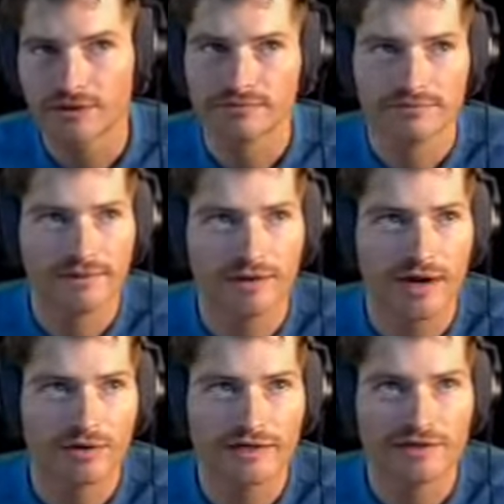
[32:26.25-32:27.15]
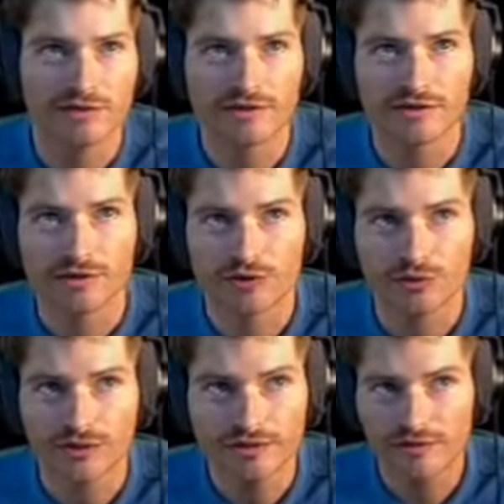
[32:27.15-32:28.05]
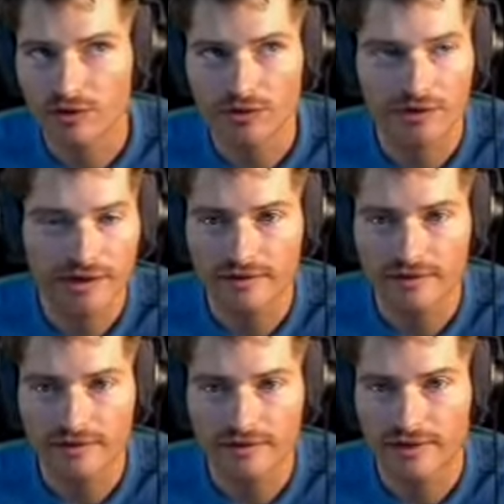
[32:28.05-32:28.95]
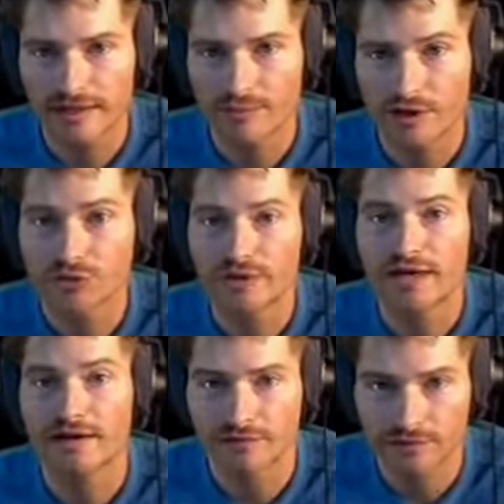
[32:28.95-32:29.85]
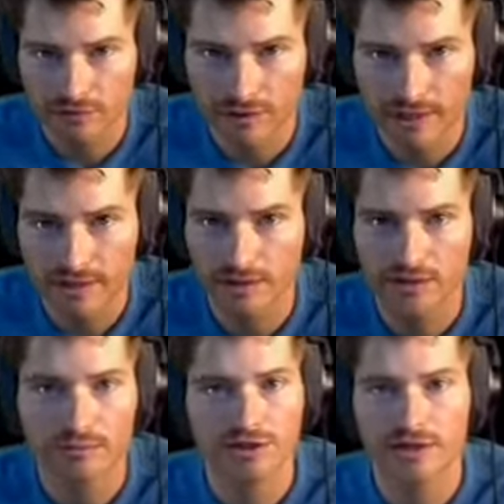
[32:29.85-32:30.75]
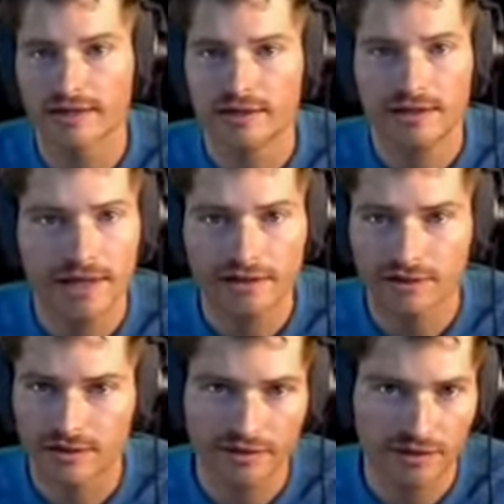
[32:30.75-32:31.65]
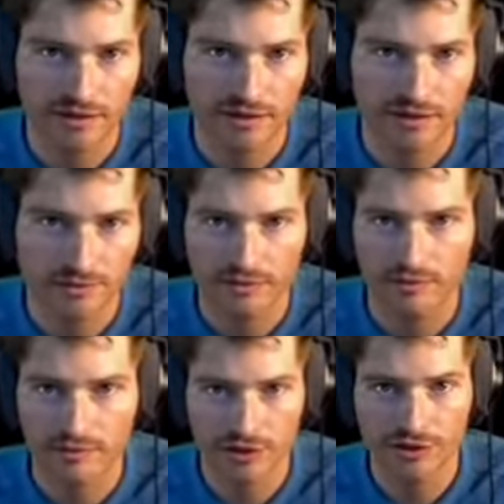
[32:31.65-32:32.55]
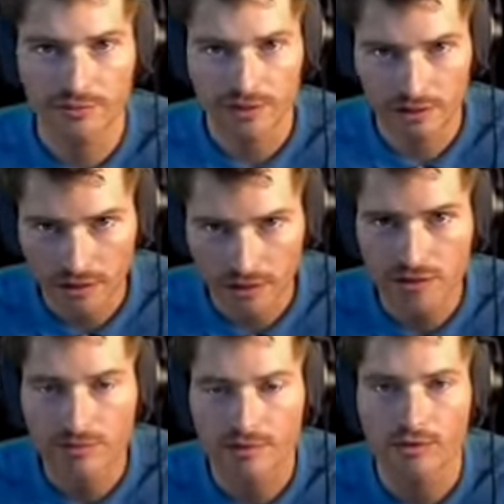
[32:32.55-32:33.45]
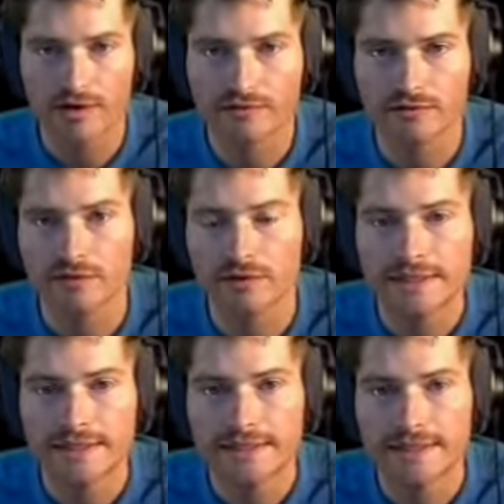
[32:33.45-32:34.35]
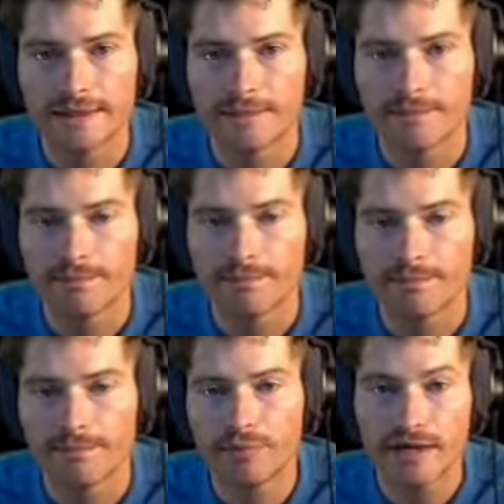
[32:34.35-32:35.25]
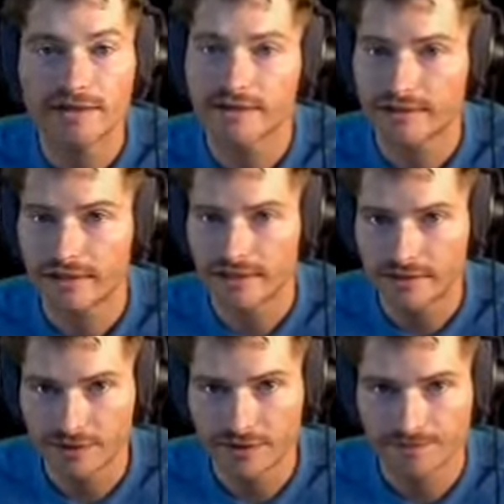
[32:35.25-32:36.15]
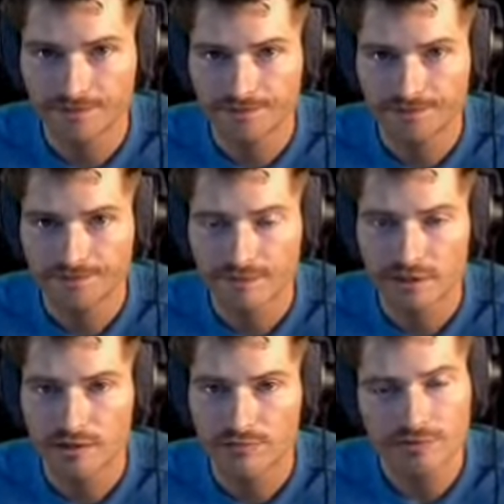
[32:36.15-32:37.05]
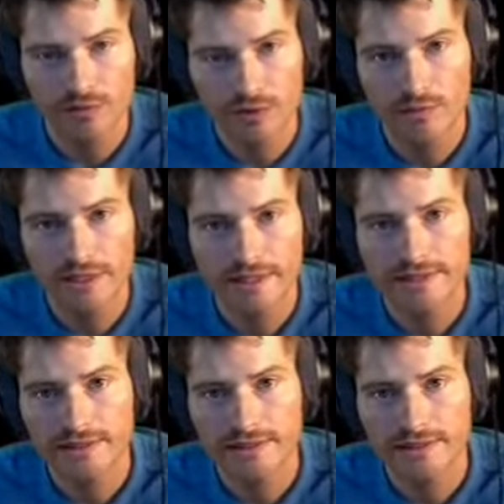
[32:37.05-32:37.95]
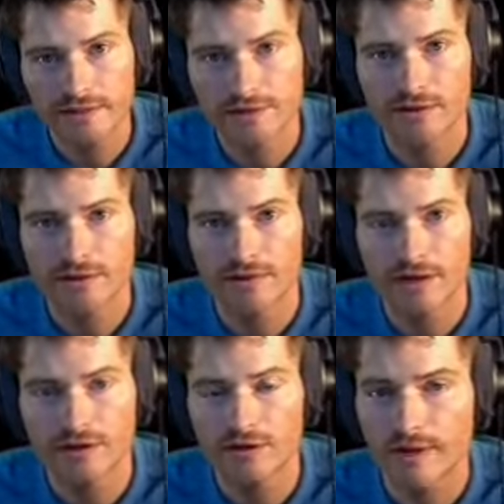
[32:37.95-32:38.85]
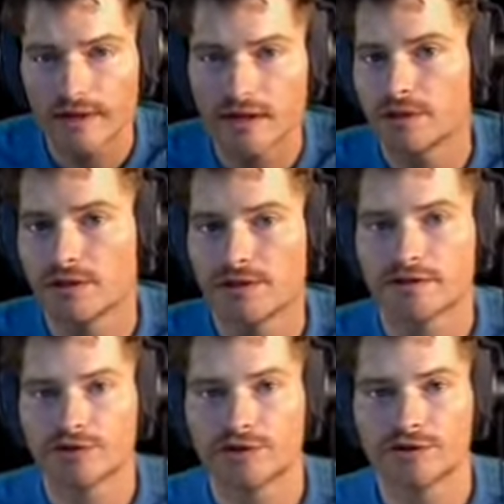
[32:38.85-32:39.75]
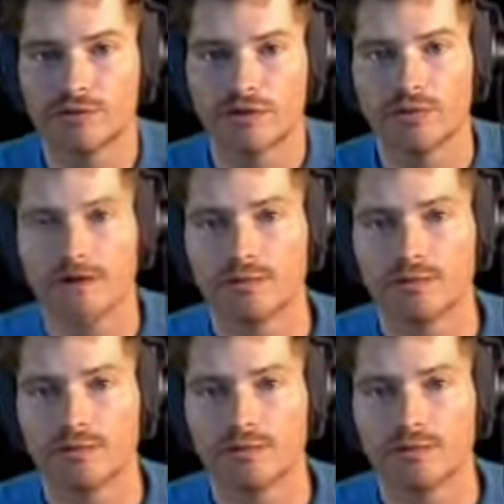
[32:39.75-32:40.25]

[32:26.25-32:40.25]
I don't like to use this word super difficult or anything like that, but it should be effortful, right? Much like exercising a muscle, it should be a little bit more effortful, but it does get easier. Just beware when it gets easier that you might not be learning as much as you were when it